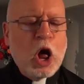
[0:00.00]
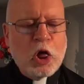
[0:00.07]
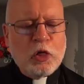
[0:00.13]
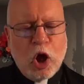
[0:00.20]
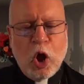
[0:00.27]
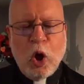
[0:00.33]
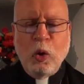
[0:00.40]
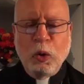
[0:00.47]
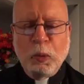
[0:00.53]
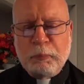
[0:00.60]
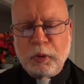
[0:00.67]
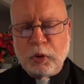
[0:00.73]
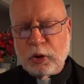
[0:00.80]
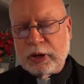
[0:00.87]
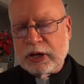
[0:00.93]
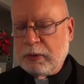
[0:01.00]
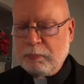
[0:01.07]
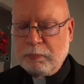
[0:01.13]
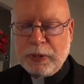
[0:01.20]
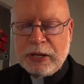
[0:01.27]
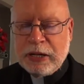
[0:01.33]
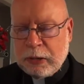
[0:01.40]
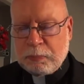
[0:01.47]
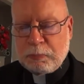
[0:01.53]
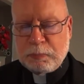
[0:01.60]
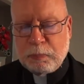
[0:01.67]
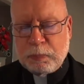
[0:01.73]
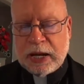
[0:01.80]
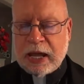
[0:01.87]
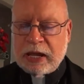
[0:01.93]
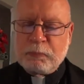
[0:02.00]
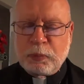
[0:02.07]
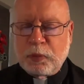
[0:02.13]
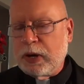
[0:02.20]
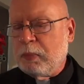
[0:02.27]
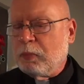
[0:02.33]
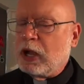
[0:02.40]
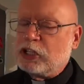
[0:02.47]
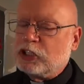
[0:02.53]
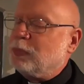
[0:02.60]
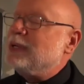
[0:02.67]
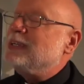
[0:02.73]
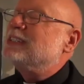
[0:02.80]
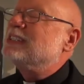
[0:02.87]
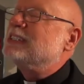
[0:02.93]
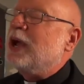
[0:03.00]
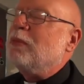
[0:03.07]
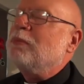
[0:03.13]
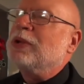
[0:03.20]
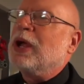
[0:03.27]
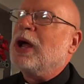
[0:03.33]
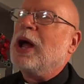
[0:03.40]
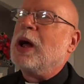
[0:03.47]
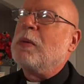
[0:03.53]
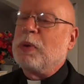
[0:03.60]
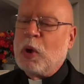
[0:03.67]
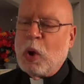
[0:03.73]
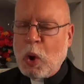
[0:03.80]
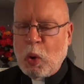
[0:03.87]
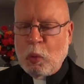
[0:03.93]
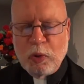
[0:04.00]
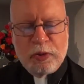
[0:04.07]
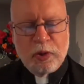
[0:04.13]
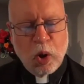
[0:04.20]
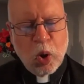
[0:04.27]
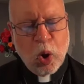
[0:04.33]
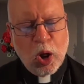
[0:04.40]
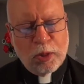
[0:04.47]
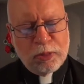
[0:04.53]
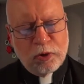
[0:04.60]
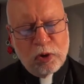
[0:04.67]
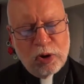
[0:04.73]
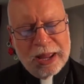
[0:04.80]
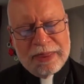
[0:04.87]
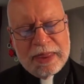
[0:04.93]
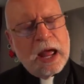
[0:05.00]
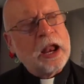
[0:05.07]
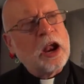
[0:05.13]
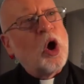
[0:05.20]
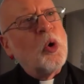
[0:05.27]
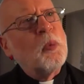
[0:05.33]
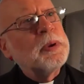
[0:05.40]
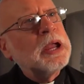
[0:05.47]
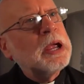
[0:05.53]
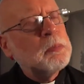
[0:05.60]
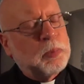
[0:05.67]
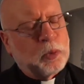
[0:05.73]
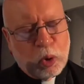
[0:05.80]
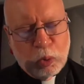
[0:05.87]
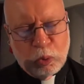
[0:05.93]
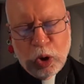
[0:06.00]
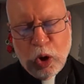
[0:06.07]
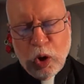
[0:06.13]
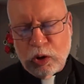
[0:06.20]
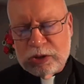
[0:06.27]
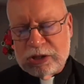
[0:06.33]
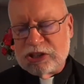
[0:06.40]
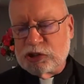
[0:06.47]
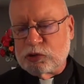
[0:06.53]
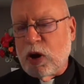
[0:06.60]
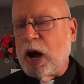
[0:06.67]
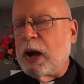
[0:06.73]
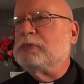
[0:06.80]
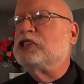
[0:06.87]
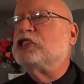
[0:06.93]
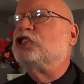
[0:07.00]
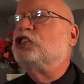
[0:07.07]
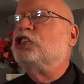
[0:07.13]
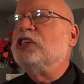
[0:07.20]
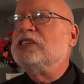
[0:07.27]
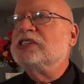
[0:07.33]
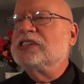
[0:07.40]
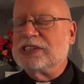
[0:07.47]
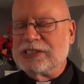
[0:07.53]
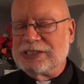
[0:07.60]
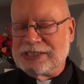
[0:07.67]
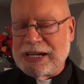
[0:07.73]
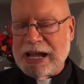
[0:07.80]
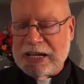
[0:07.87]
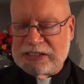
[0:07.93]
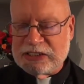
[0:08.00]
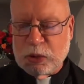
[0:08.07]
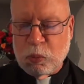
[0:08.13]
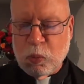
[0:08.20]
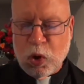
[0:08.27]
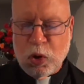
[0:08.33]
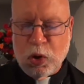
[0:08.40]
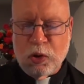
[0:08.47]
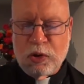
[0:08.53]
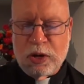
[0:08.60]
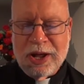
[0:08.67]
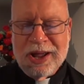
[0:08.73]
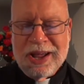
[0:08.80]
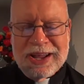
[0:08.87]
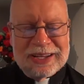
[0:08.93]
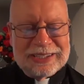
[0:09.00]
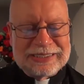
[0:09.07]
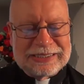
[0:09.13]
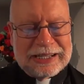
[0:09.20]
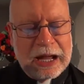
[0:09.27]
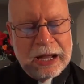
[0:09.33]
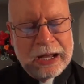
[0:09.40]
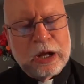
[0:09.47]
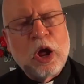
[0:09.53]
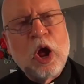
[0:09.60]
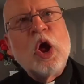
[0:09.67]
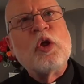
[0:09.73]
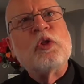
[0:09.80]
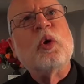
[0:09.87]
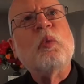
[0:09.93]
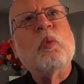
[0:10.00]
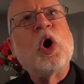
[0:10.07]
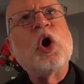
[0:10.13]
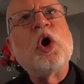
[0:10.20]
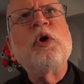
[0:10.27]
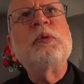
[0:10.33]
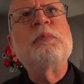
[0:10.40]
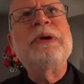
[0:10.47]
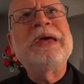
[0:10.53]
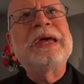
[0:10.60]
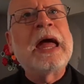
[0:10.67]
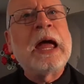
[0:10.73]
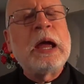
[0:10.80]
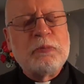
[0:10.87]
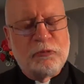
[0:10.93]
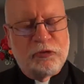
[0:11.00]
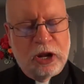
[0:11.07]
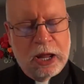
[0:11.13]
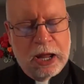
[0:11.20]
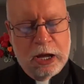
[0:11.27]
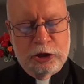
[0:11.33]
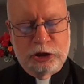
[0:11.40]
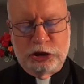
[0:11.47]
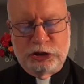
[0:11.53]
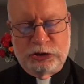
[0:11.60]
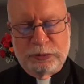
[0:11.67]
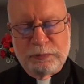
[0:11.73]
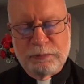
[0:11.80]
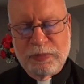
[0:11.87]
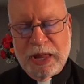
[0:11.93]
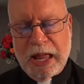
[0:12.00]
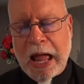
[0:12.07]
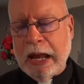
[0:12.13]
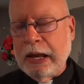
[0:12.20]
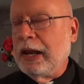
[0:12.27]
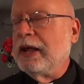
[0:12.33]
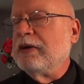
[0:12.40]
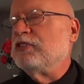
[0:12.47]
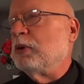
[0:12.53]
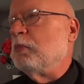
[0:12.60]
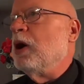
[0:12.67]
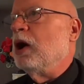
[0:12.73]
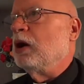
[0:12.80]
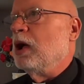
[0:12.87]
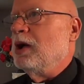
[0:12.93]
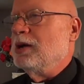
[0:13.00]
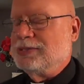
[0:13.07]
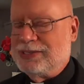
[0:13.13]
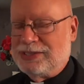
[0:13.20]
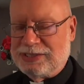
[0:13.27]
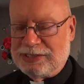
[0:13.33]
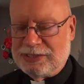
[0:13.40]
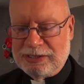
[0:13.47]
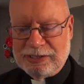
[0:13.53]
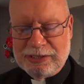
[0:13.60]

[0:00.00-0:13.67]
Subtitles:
The whole book can pretty much be summed up when the author in that opening prologue describes Jesus as the Word, saying, "The Word became flesh and lived among us."